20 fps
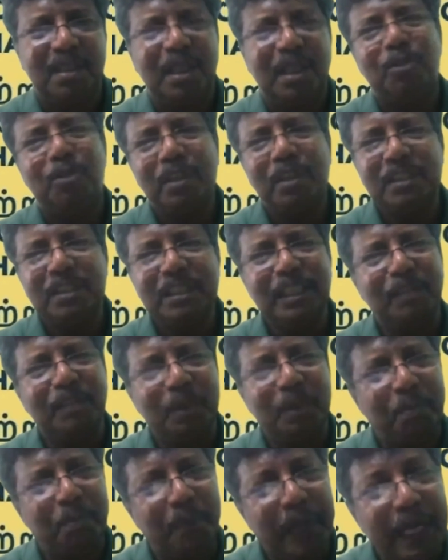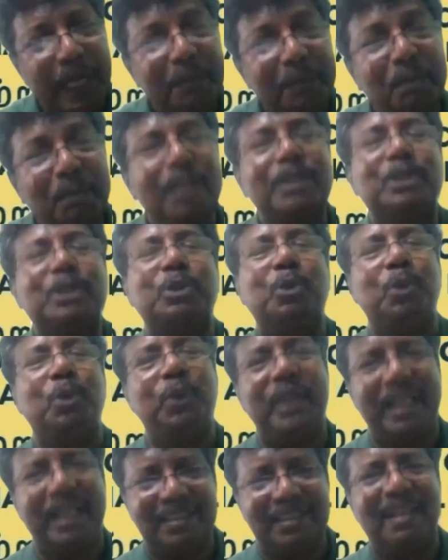That was in our primary
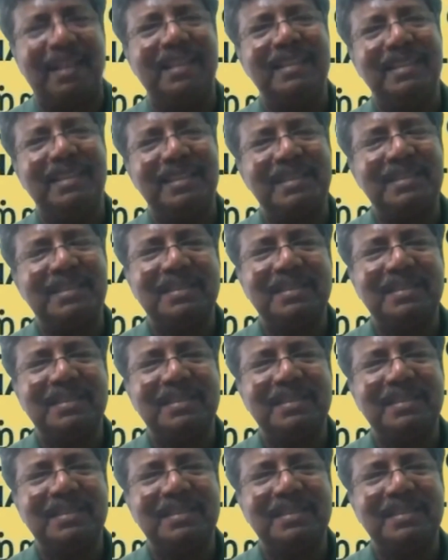school days, right?